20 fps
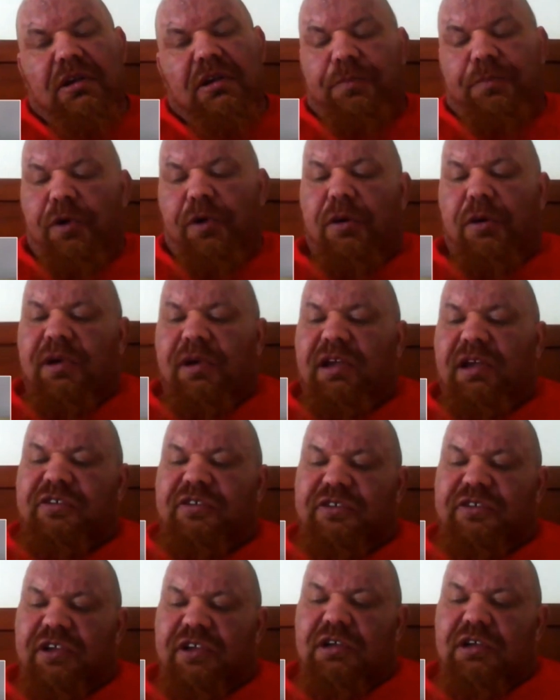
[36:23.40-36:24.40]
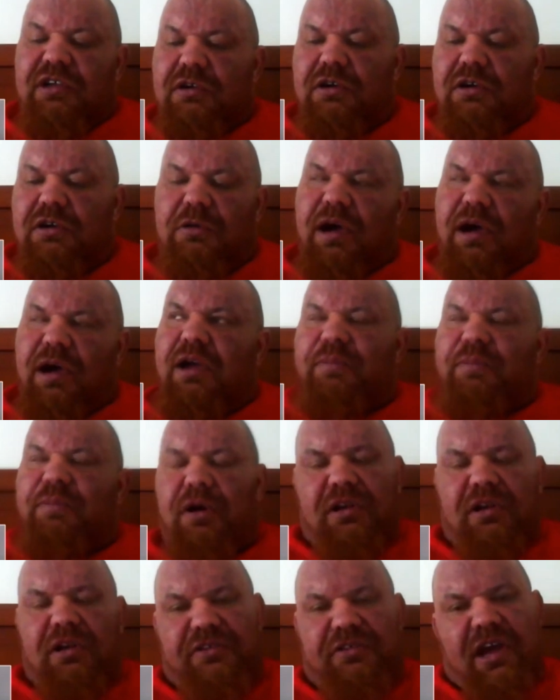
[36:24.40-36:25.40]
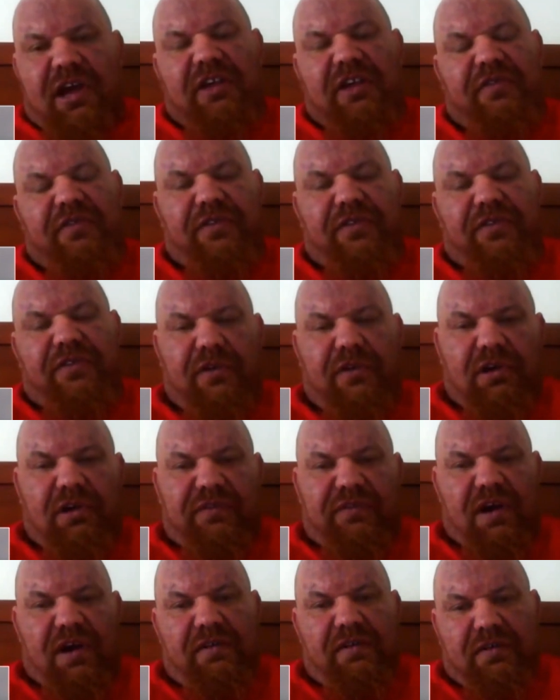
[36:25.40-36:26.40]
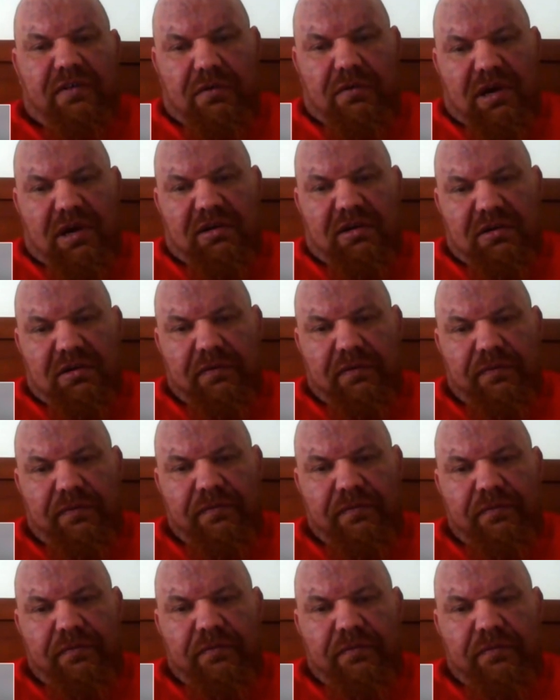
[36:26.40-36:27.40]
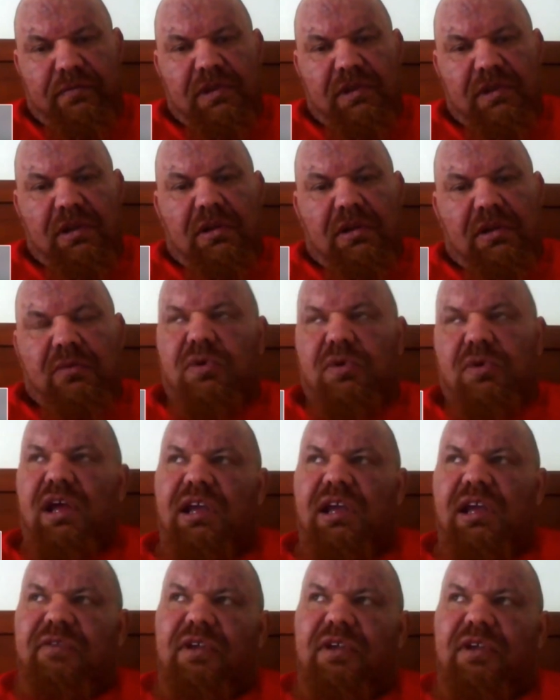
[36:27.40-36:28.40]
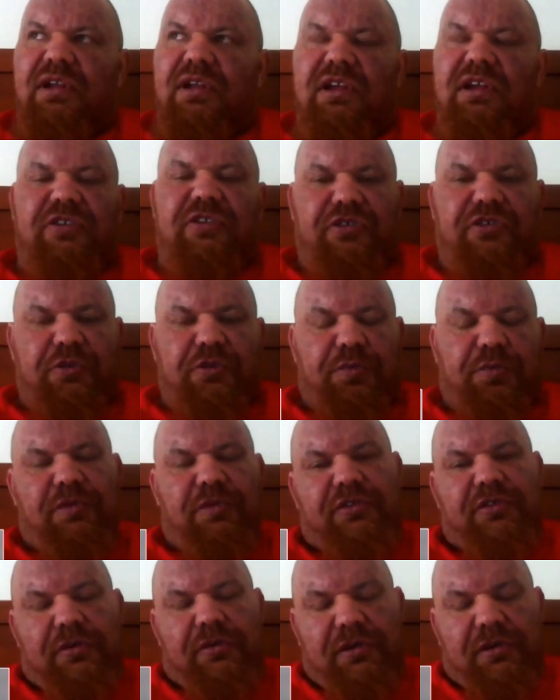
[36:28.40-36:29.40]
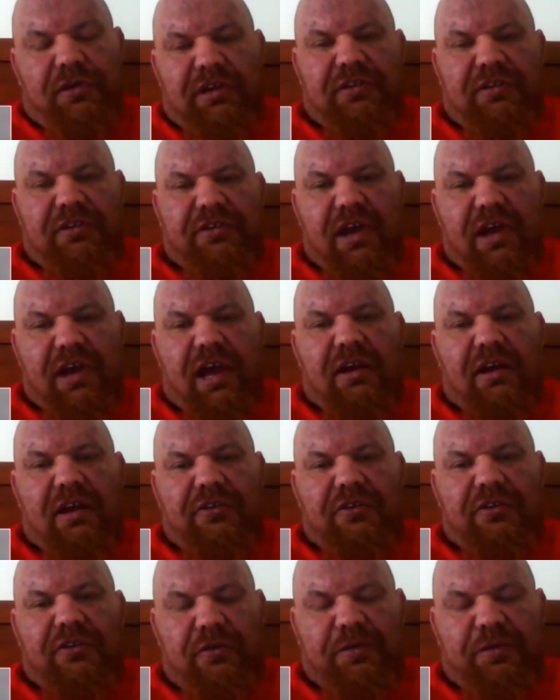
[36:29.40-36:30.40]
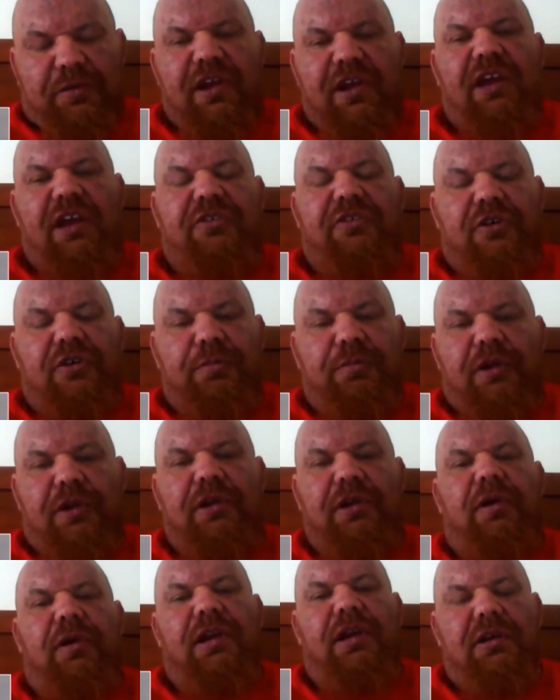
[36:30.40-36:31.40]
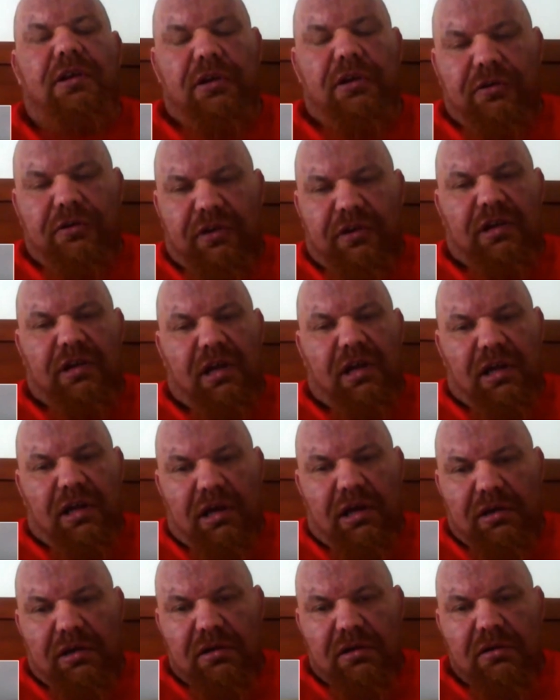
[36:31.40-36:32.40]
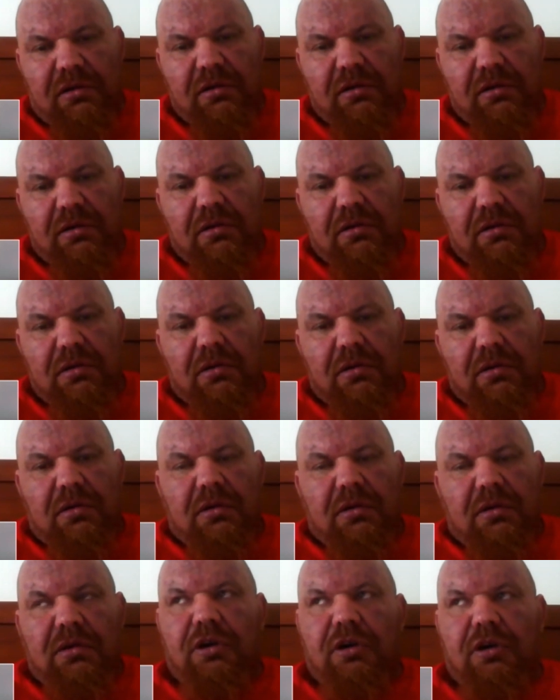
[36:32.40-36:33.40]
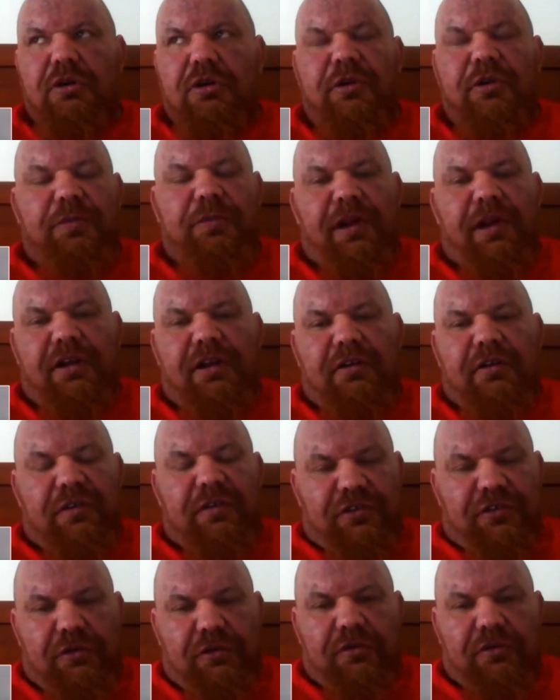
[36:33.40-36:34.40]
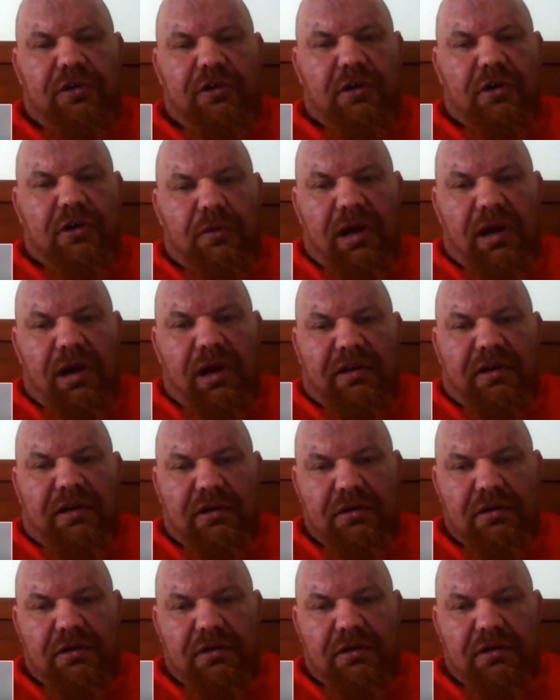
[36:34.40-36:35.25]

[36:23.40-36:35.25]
The problem is, you see, you can go buy a bottle of Test for 35 quid. When I give you the list of supplements you need to take to protect your body while you're using gear, you're going to be spending another 200 quid.